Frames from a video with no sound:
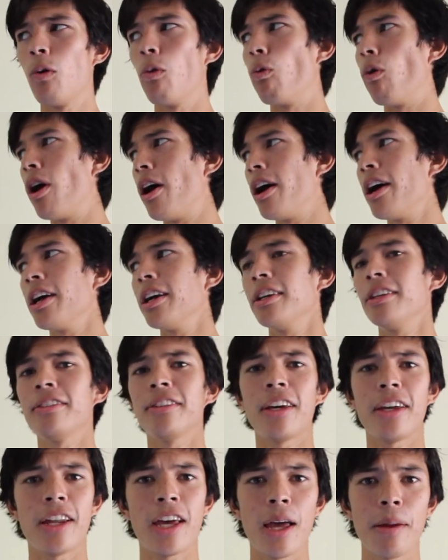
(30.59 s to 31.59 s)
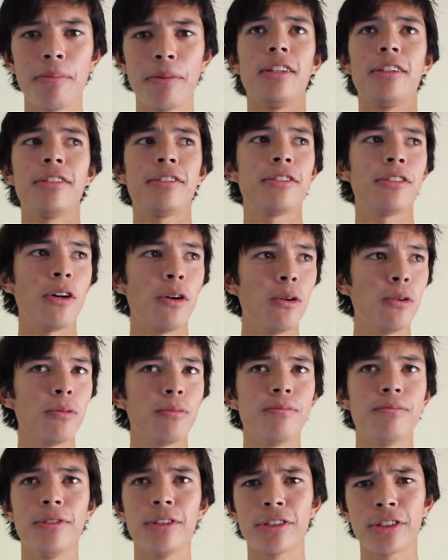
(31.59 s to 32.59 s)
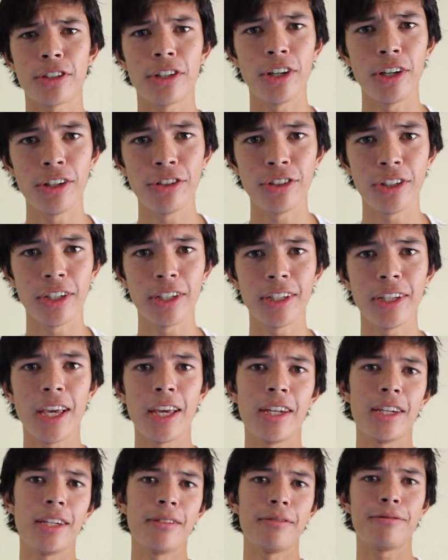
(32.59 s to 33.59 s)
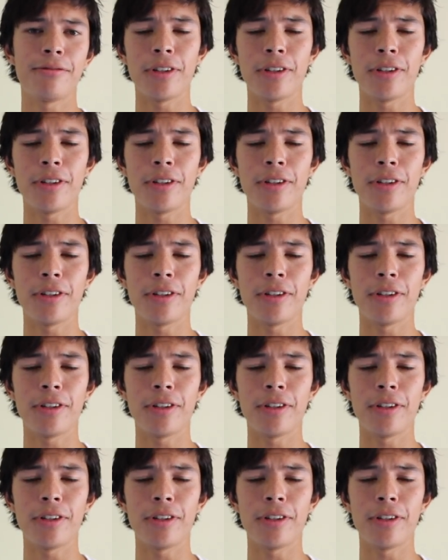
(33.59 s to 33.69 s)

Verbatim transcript: Why is that happening? It's so discouraging and,